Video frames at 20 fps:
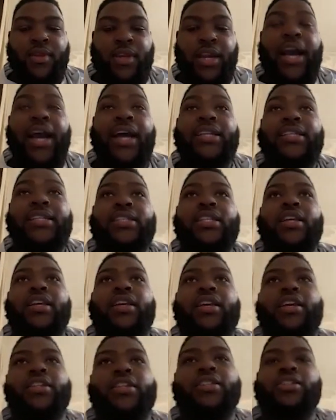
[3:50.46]
Honestly,
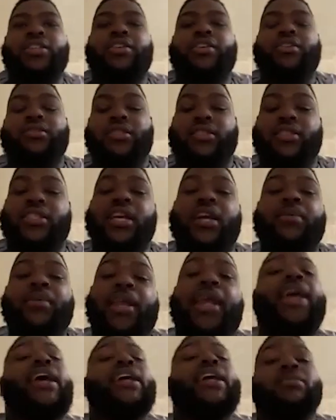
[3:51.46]
yes, sir. It was a time
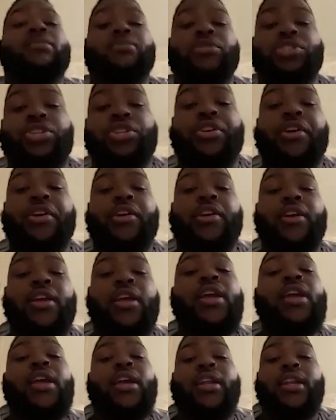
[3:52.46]
that I had to mature.
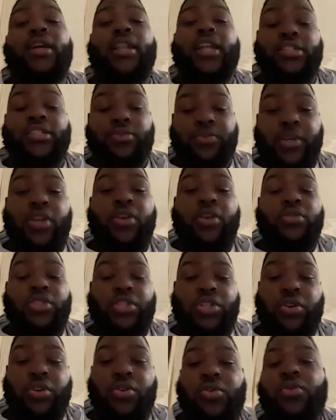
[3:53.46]
That's when Coach
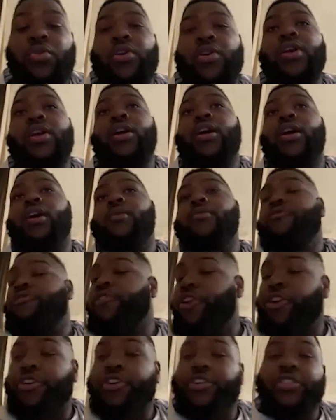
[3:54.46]
O,
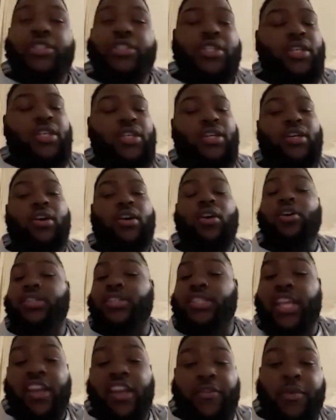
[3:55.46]
Verge, all the
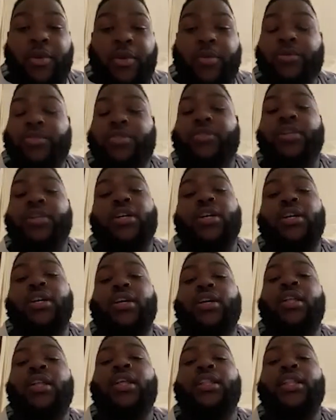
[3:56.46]
staff members,
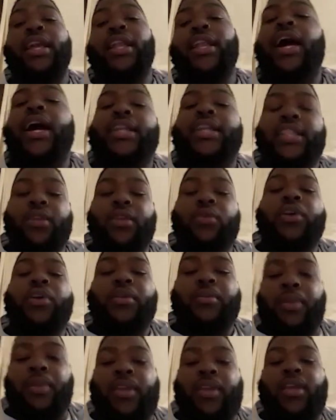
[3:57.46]
they locked in
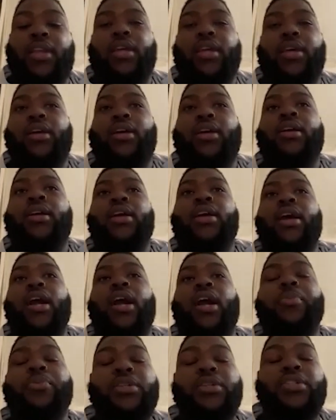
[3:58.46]
with me, and I
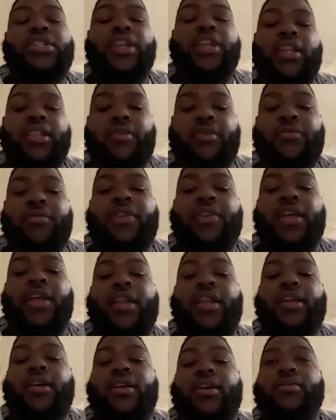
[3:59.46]
appreciate them for that.